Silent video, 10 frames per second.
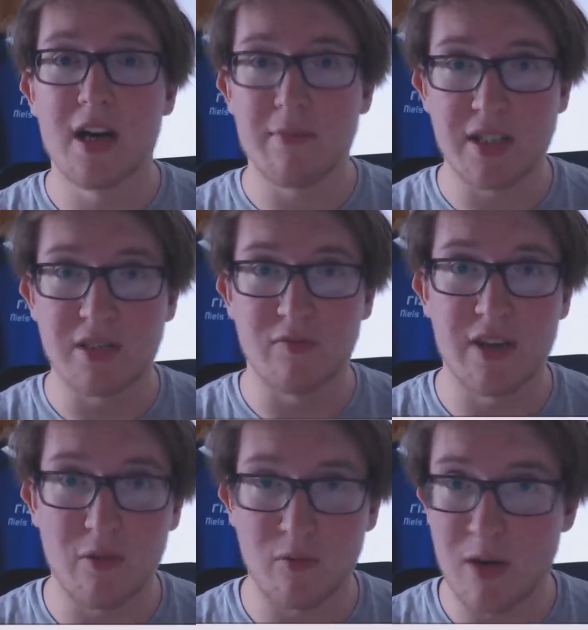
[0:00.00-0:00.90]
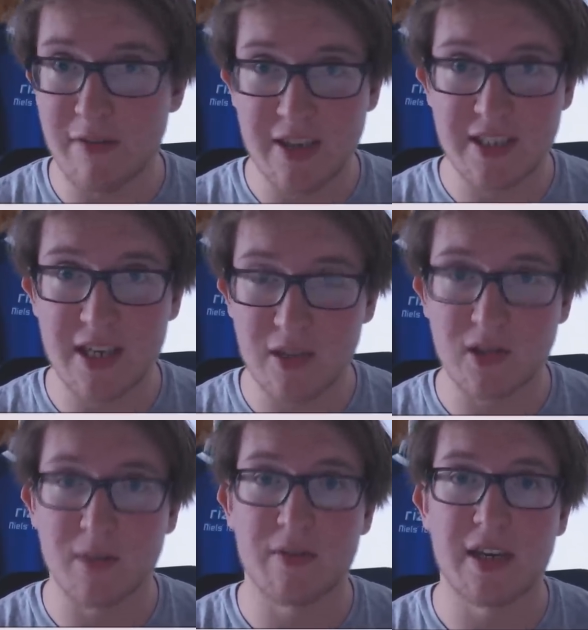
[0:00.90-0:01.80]
me to revisit or
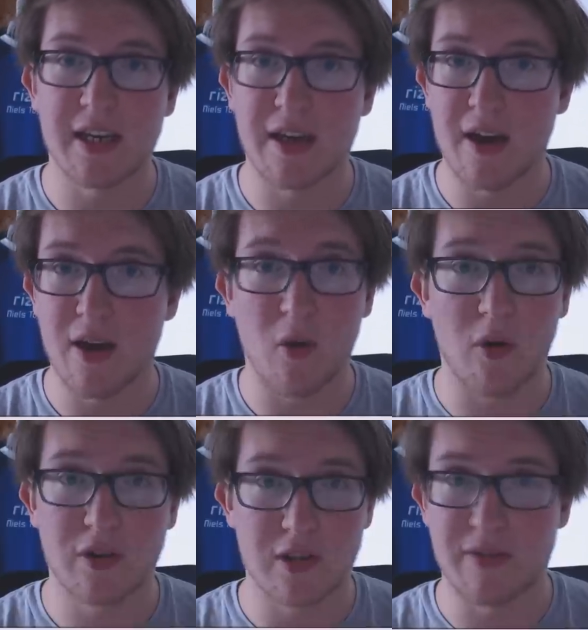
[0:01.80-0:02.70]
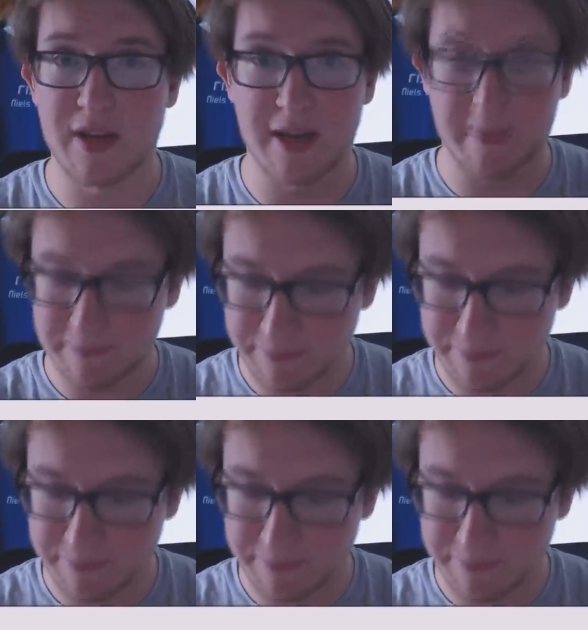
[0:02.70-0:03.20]
something, or something